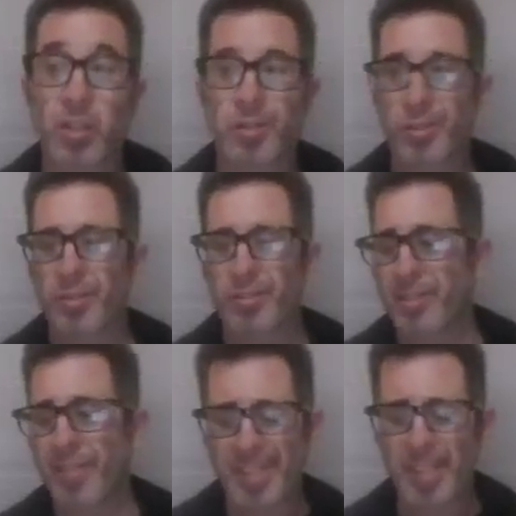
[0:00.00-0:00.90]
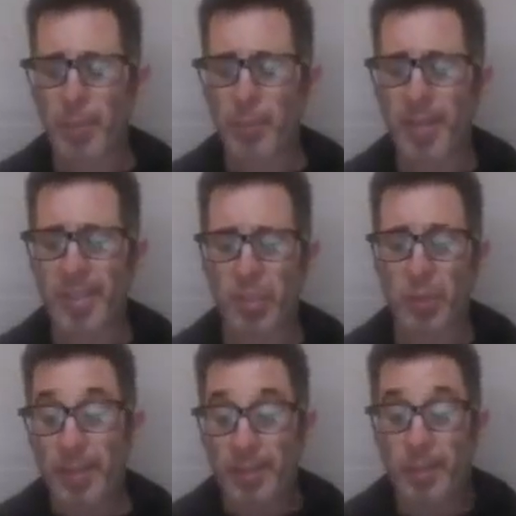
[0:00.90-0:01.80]
So if I say my products are
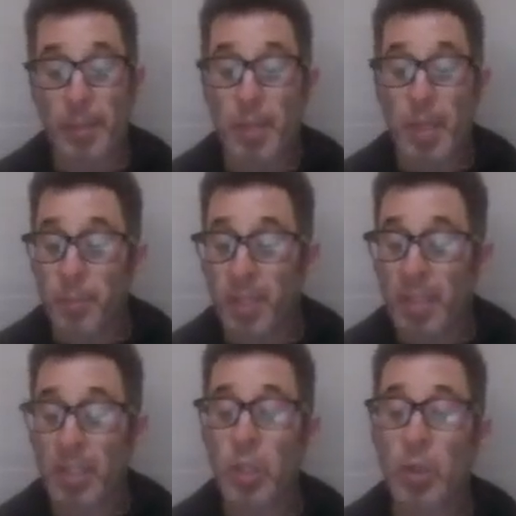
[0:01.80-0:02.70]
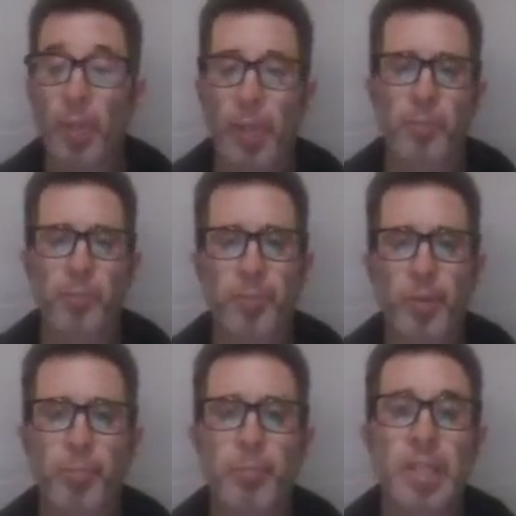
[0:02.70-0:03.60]
great, it might be,
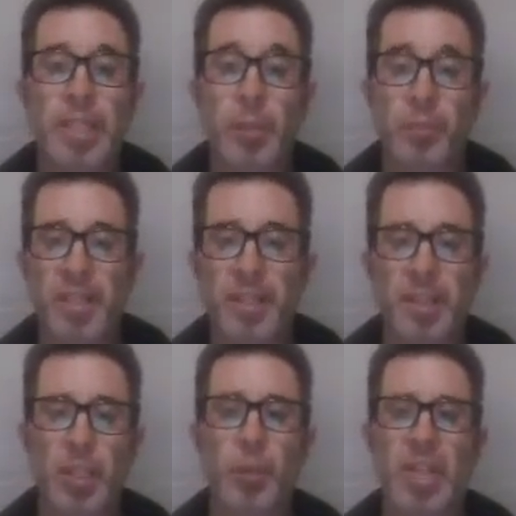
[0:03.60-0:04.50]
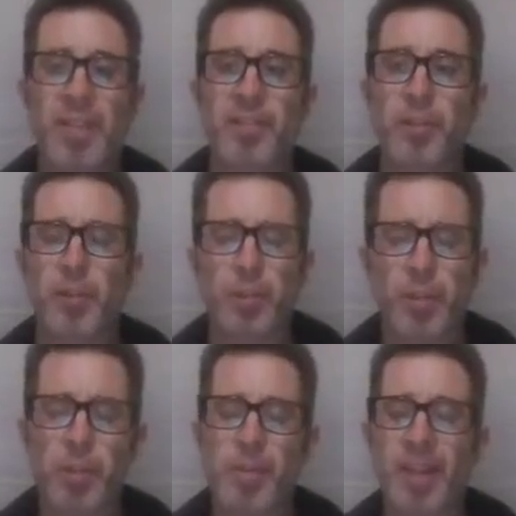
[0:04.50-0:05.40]
but like with anything, you want to have the
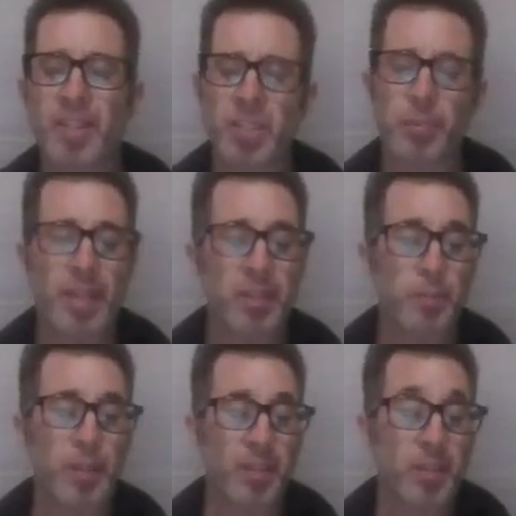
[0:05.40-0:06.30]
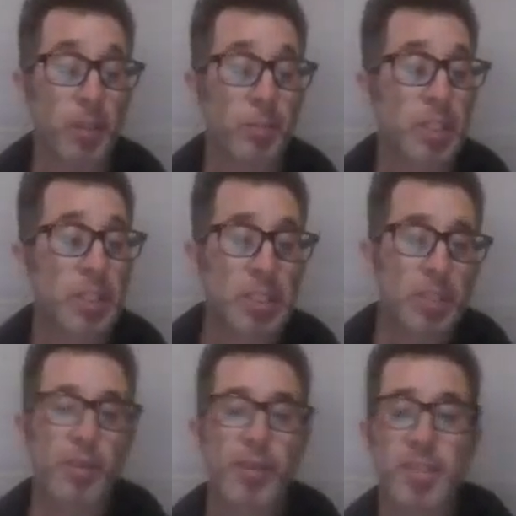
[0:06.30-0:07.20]
third-party back to back it up.
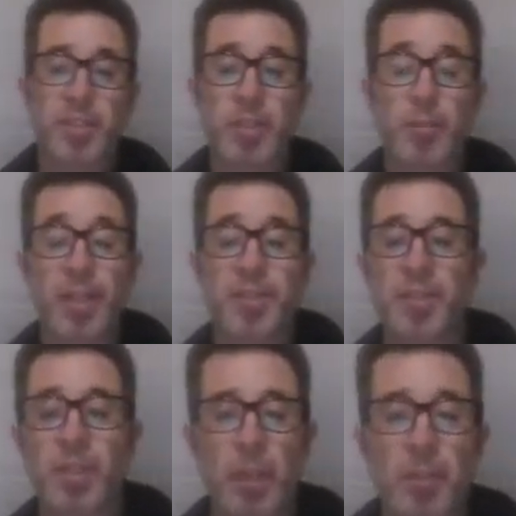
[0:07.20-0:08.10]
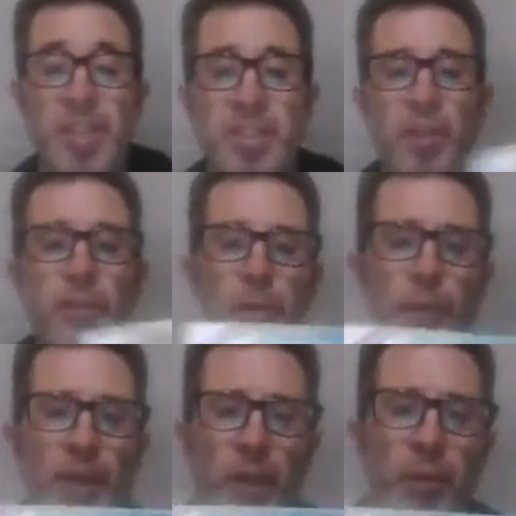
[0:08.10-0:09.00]
This is amazing
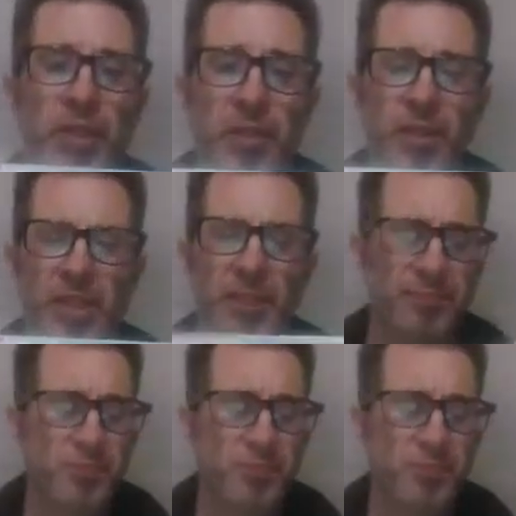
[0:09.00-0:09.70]
third-party research.